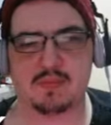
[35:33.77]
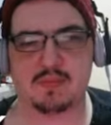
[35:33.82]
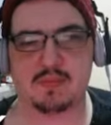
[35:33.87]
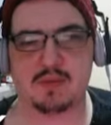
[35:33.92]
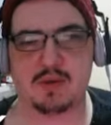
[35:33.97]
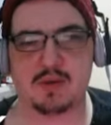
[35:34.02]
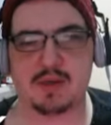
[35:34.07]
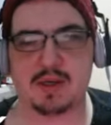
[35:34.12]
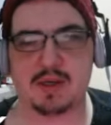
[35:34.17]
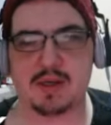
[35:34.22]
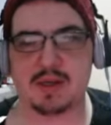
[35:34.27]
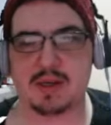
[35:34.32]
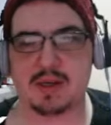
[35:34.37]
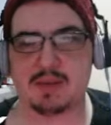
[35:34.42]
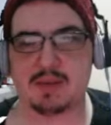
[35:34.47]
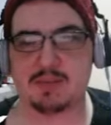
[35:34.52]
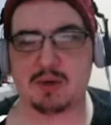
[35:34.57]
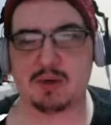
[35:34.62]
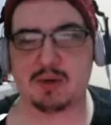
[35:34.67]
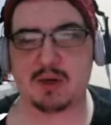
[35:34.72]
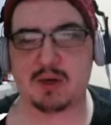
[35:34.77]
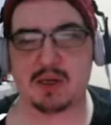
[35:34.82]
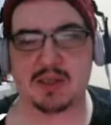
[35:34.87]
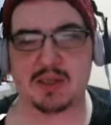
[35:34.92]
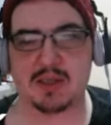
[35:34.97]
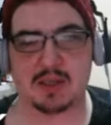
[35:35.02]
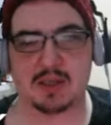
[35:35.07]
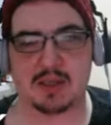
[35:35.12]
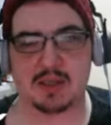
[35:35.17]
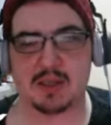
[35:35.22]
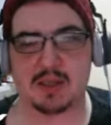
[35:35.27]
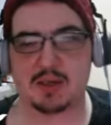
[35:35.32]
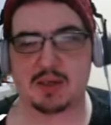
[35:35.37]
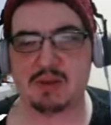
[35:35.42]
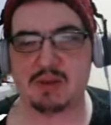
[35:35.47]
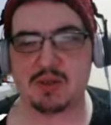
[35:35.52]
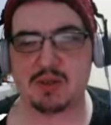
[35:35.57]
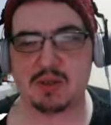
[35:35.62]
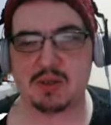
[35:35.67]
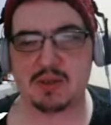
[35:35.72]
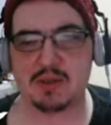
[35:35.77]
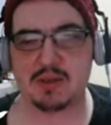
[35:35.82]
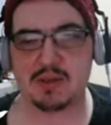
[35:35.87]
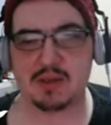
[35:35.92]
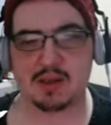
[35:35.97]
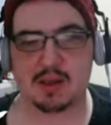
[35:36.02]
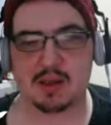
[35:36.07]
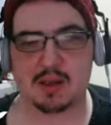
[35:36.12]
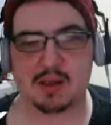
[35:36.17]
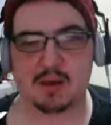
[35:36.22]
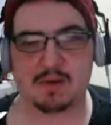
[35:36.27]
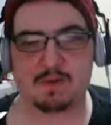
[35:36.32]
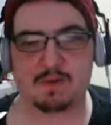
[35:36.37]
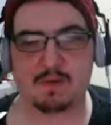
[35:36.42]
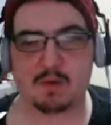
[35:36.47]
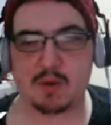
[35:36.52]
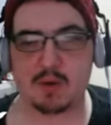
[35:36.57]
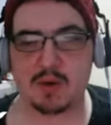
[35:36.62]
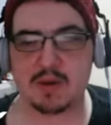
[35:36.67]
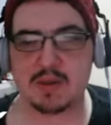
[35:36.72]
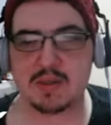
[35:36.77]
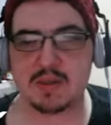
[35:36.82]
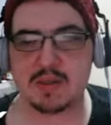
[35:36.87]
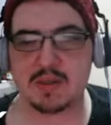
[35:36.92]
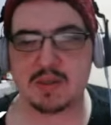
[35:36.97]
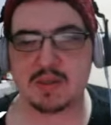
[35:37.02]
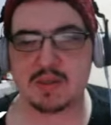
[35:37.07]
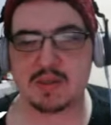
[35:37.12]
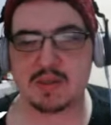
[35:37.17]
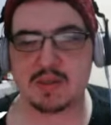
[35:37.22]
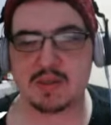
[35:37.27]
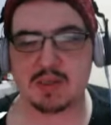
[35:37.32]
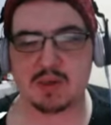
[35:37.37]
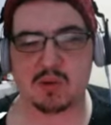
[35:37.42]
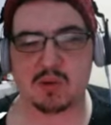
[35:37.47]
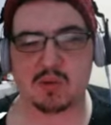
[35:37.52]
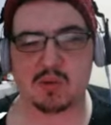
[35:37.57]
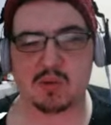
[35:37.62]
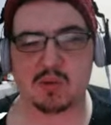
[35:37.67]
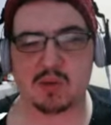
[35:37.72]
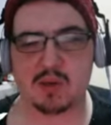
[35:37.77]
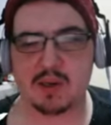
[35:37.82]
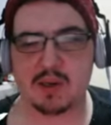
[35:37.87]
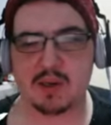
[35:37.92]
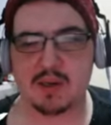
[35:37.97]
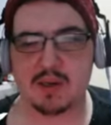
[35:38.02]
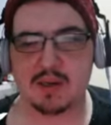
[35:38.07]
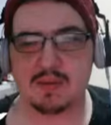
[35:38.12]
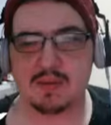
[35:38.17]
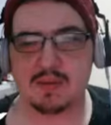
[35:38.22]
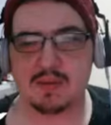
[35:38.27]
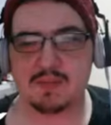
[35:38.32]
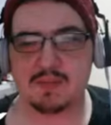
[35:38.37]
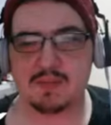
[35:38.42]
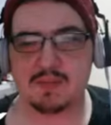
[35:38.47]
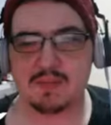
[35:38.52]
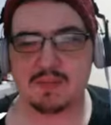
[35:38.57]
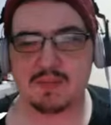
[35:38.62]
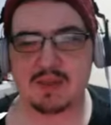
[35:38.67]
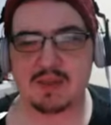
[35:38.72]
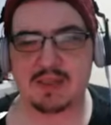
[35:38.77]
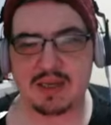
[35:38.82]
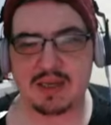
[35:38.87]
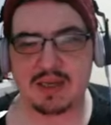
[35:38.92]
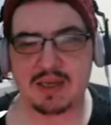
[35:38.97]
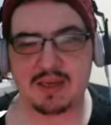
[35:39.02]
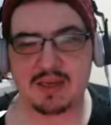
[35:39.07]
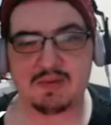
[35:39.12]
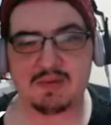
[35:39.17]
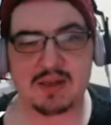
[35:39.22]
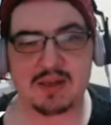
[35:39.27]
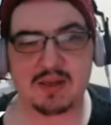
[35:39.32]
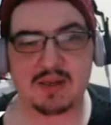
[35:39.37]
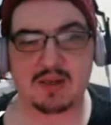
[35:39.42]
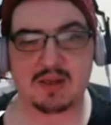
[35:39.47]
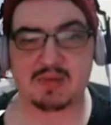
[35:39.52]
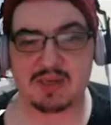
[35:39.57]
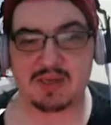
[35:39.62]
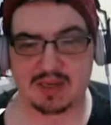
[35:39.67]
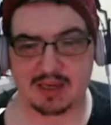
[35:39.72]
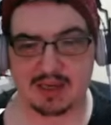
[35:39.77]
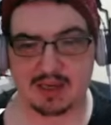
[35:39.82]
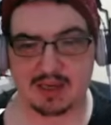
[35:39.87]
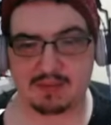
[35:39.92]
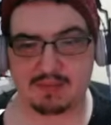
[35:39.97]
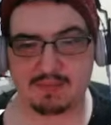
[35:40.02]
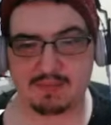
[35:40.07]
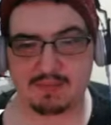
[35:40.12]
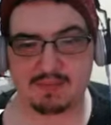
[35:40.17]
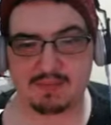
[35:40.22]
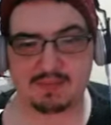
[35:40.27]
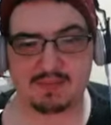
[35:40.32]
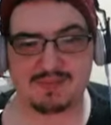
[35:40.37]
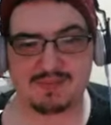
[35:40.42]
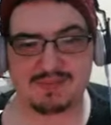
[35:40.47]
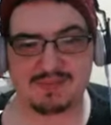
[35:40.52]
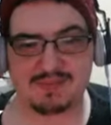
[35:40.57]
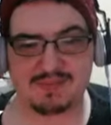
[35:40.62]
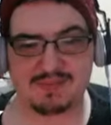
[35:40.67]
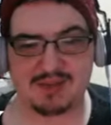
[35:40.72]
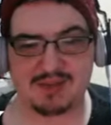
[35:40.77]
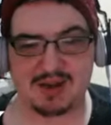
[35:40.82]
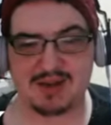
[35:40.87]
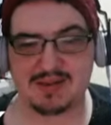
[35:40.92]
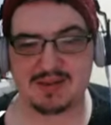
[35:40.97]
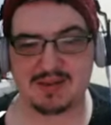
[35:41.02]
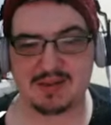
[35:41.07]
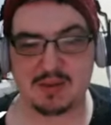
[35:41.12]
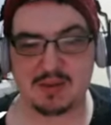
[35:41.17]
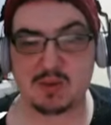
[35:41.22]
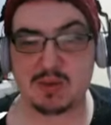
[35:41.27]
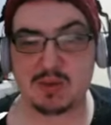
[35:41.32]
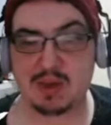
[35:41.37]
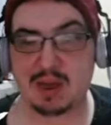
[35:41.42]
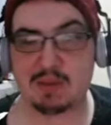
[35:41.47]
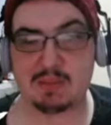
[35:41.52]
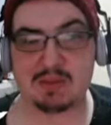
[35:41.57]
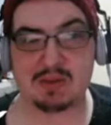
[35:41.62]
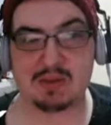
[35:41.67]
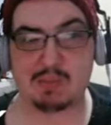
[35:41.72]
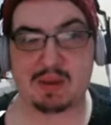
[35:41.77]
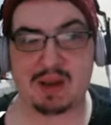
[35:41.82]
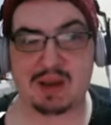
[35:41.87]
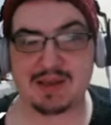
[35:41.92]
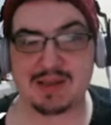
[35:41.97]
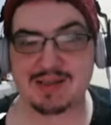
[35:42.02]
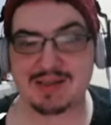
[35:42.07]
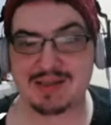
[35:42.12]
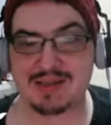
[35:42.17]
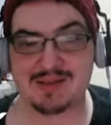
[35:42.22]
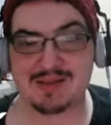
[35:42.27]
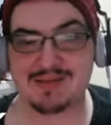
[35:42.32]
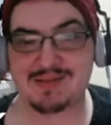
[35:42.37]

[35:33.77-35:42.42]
you're gonna come across a lot of beaches, a lot of forests, so take advantage of the time, right? No time is passing,